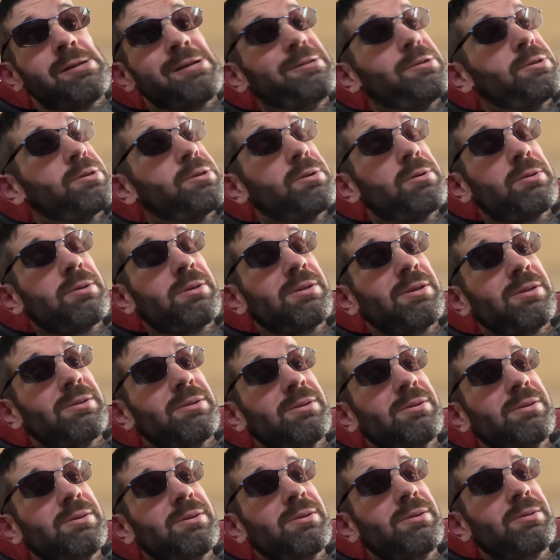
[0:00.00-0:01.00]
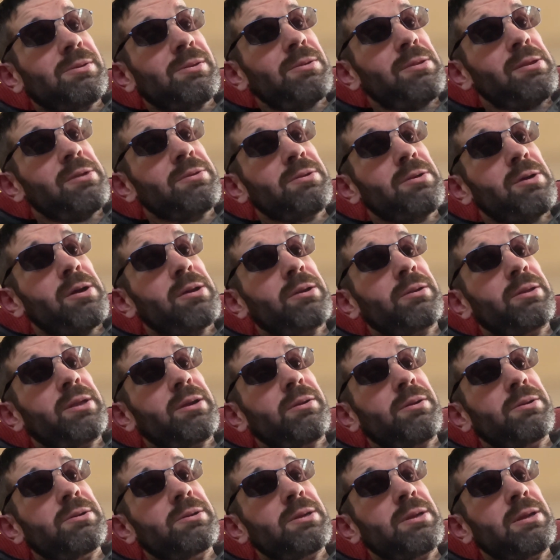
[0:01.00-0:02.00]
So it's not
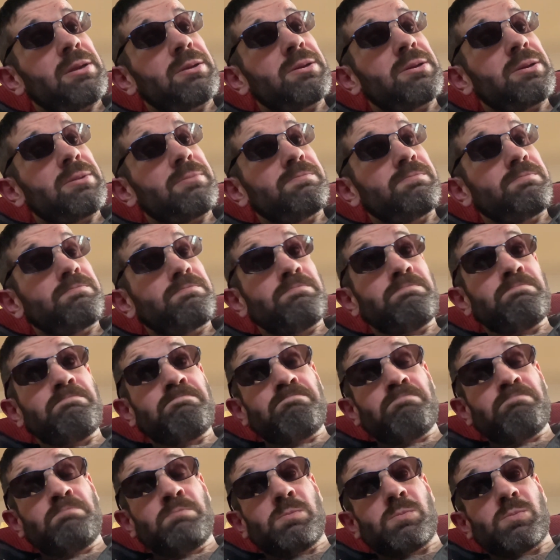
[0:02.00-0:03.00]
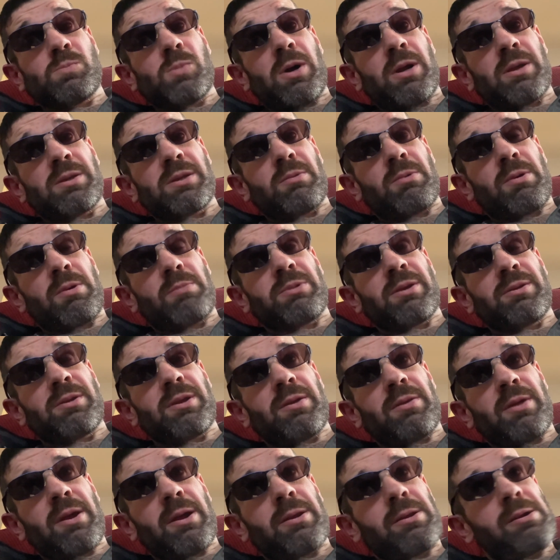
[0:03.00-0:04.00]
illegal, is it? Why does that website say
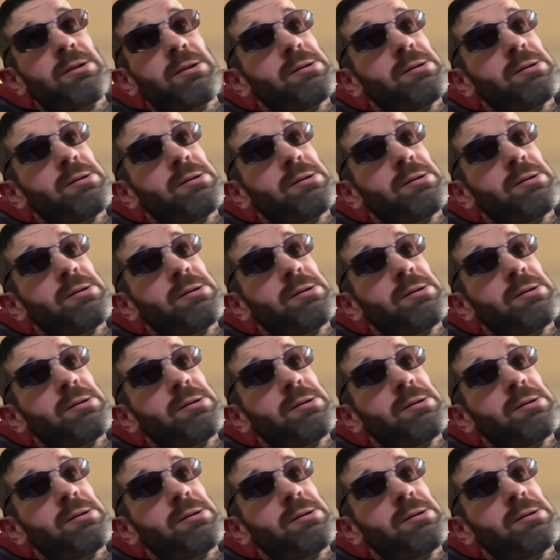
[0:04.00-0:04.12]
that?